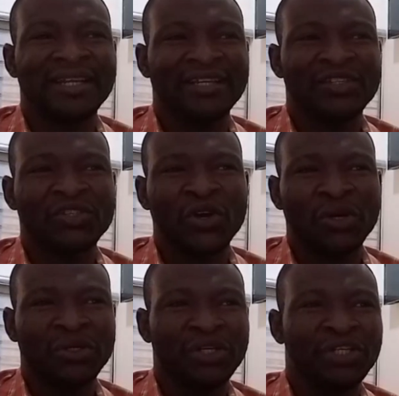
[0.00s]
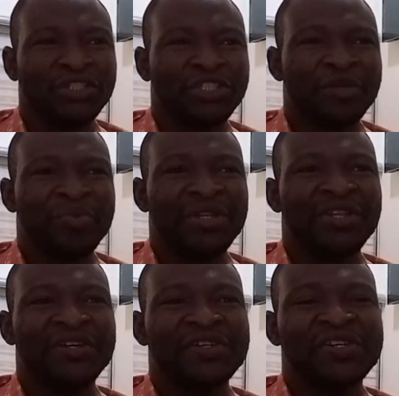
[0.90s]
lens or shaping
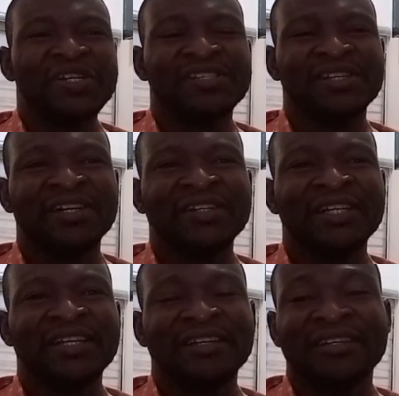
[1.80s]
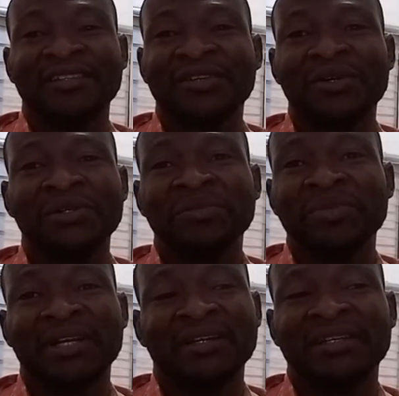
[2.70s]
the crystal is called
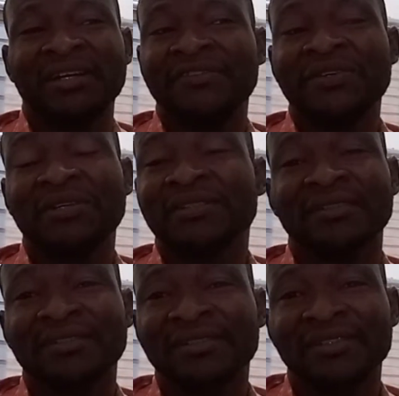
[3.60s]
mechanical focusing.